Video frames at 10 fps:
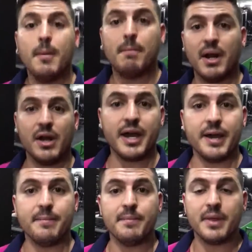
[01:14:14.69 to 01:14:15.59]
But
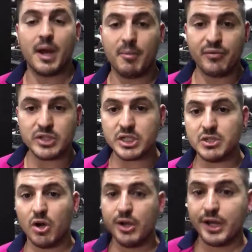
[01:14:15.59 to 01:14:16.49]
okay, I'm officially
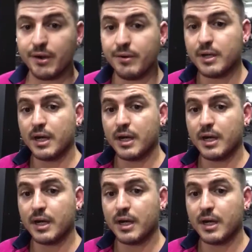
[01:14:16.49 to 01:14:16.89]
gone now.